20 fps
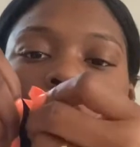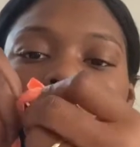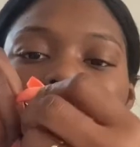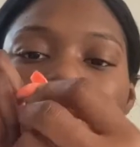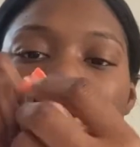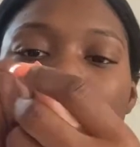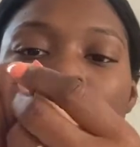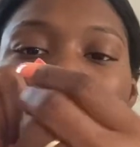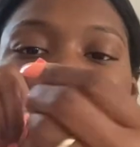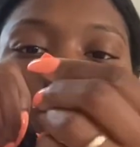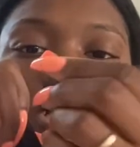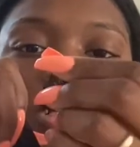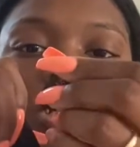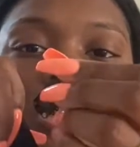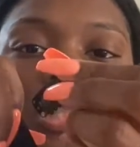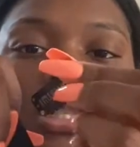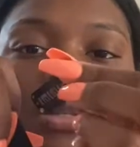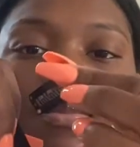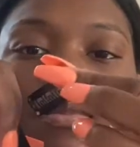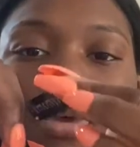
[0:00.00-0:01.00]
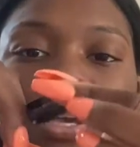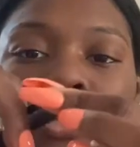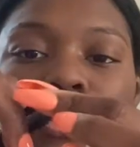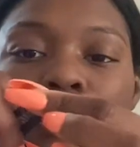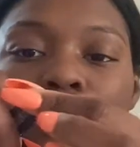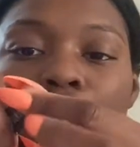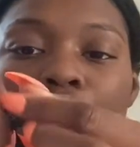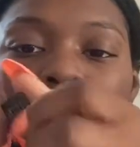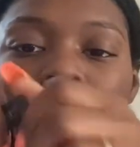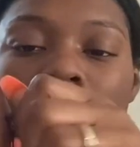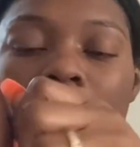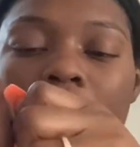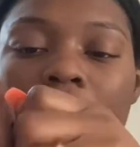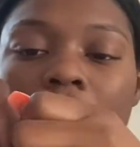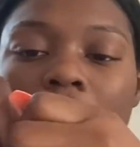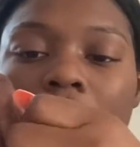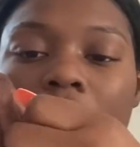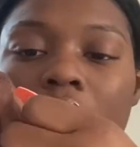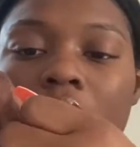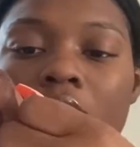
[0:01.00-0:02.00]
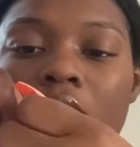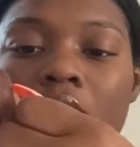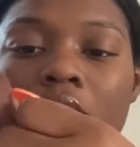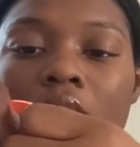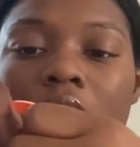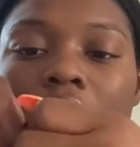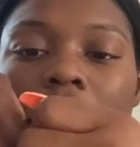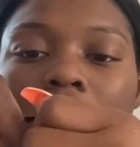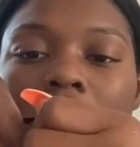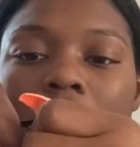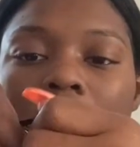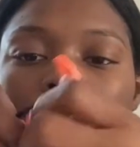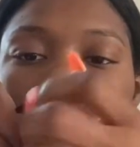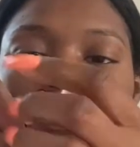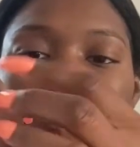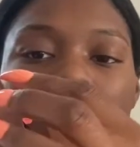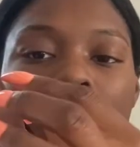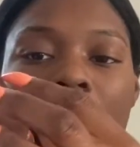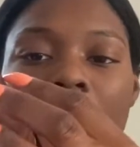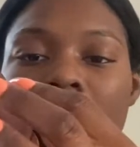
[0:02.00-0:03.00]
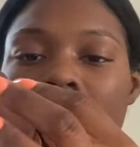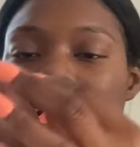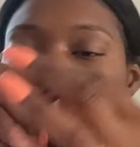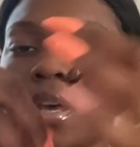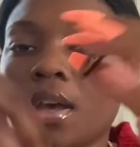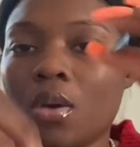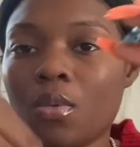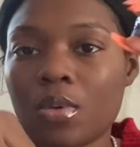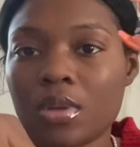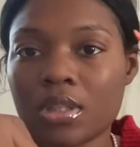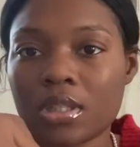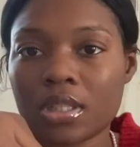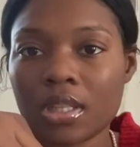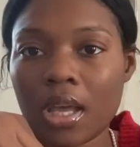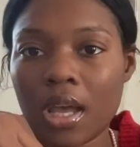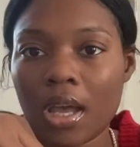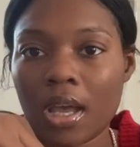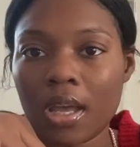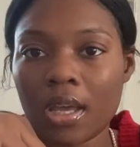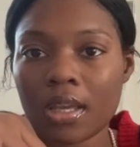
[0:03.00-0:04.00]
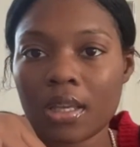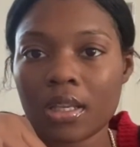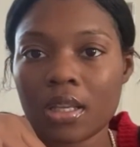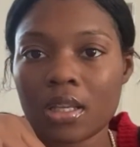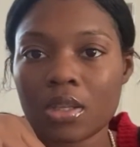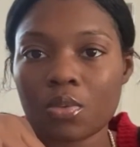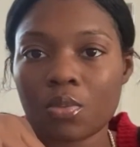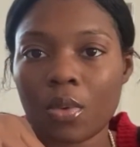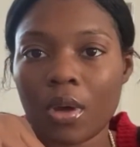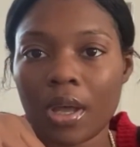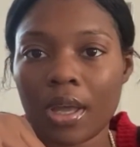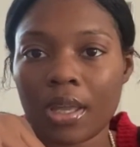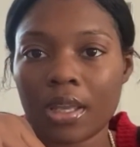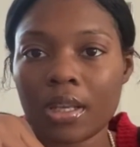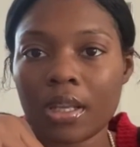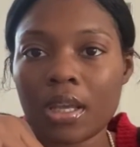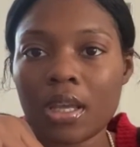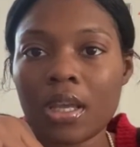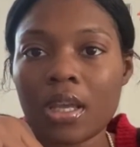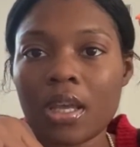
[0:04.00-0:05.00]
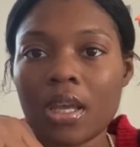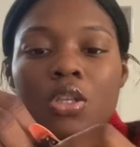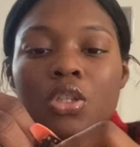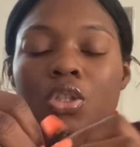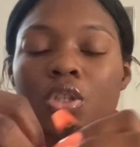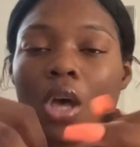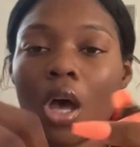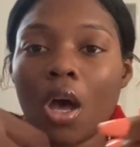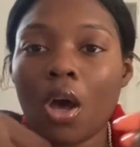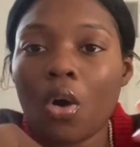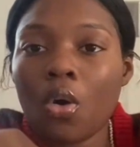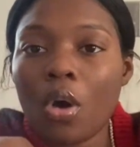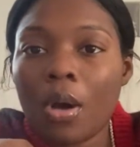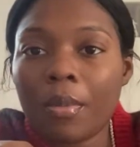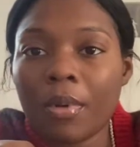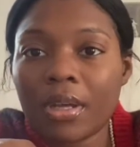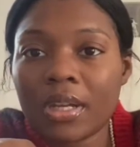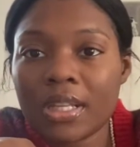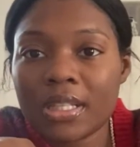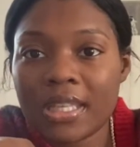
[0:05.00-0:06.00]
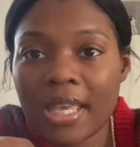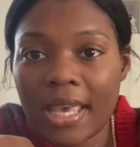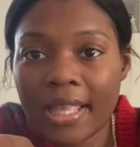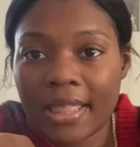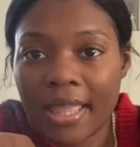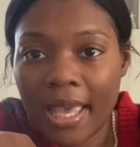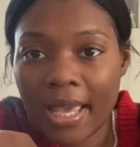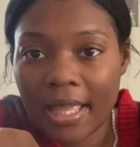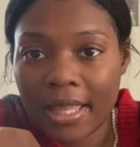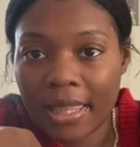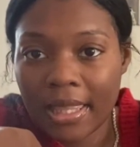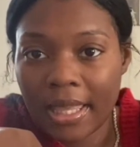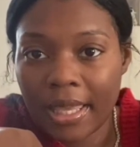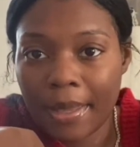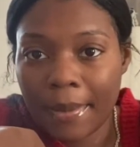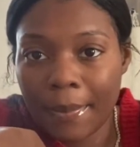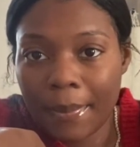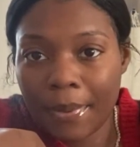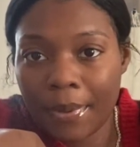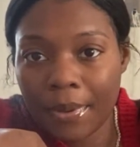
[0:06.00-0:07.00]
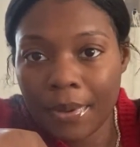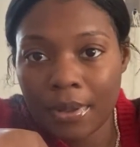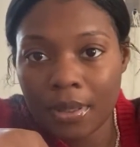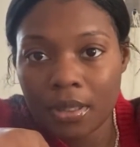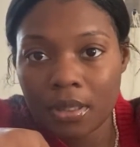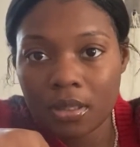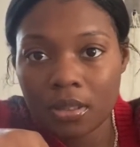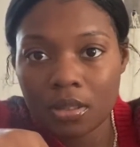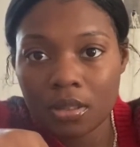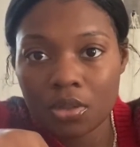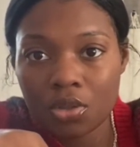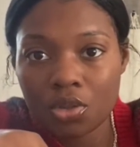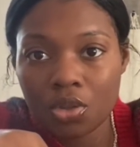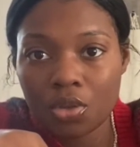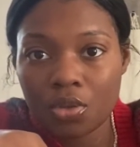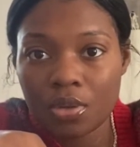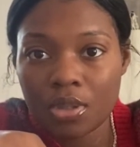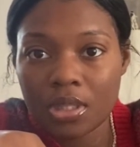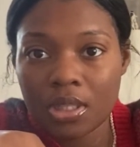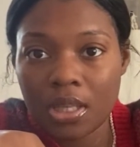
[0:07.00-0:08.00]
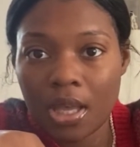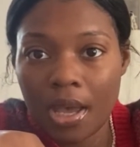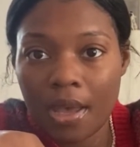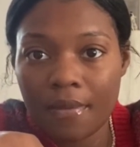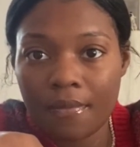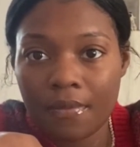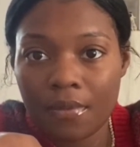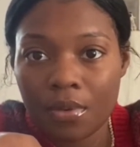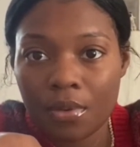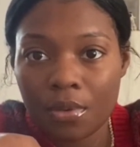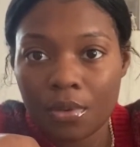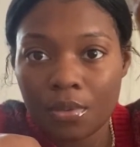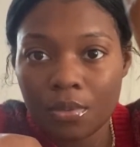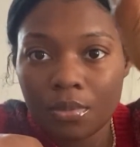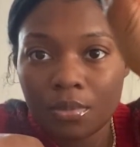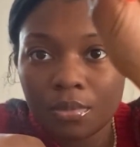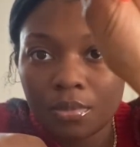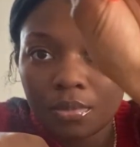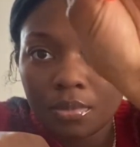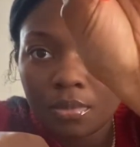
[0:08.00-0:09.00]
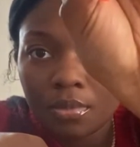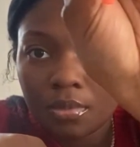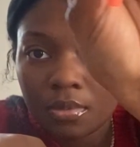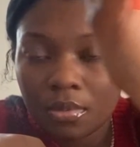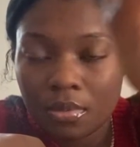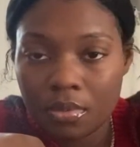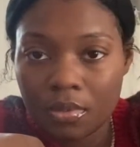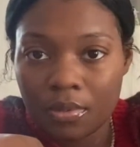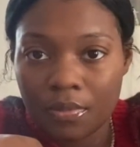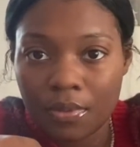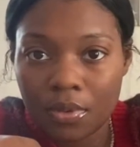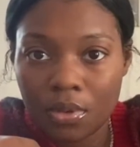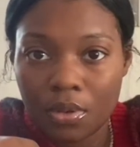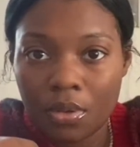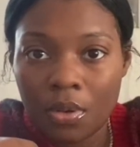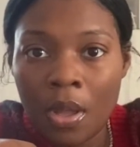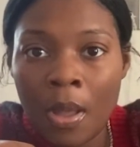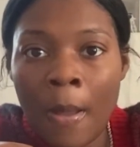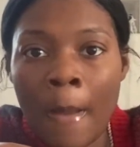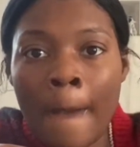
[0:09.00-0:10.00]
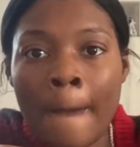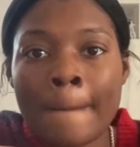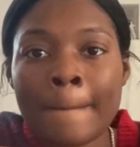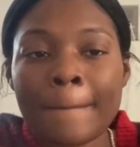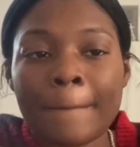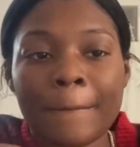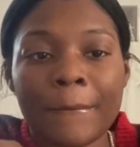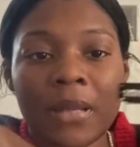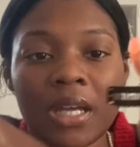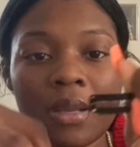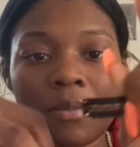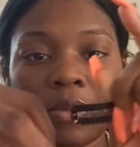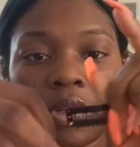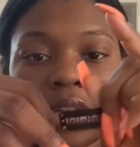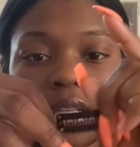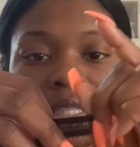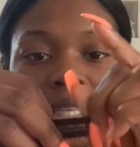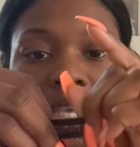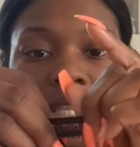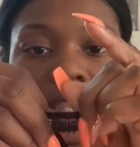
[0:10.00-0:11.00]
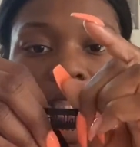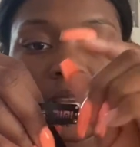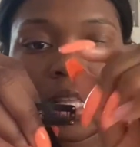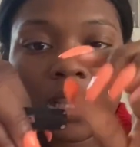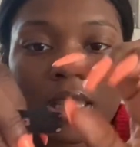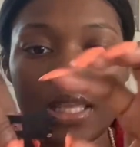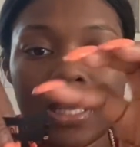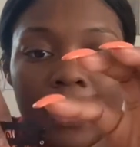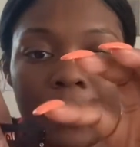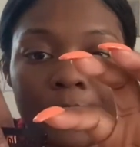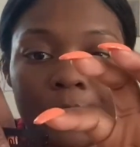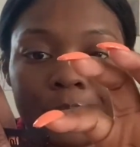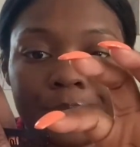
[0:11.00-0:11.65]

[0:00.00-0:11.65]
you wanna just make sure, if you can't tell which side is what. So I'm gonna take that clip, show you a side view, I don't even know. But I'm gonna take the clip